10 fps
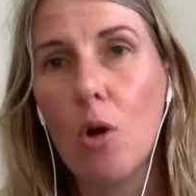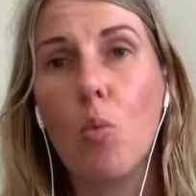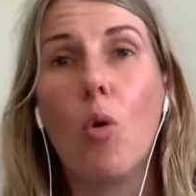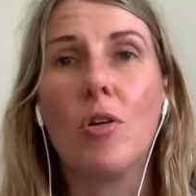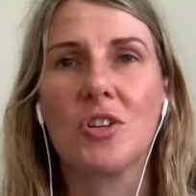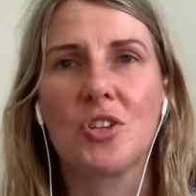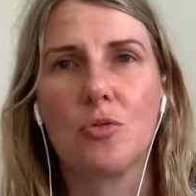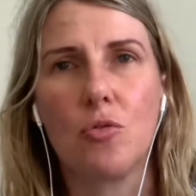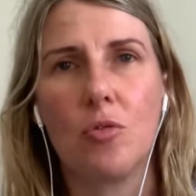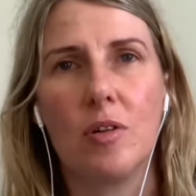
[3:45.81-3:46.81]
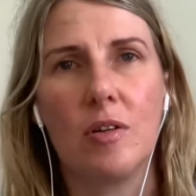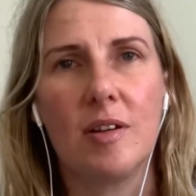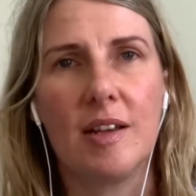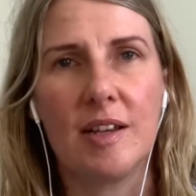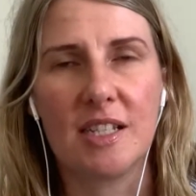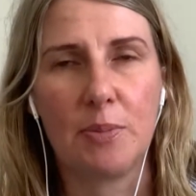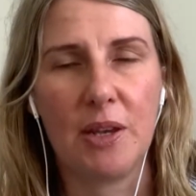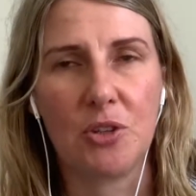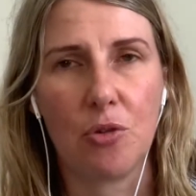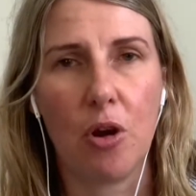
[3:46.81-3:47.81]
want or
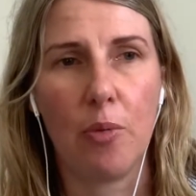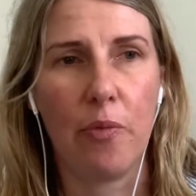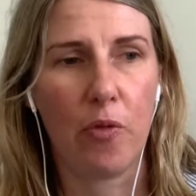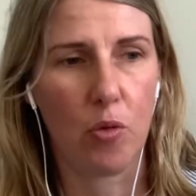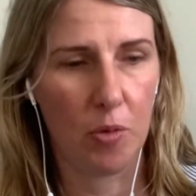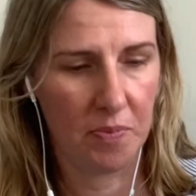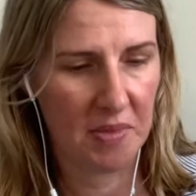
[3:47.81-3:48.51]
expect or hope for.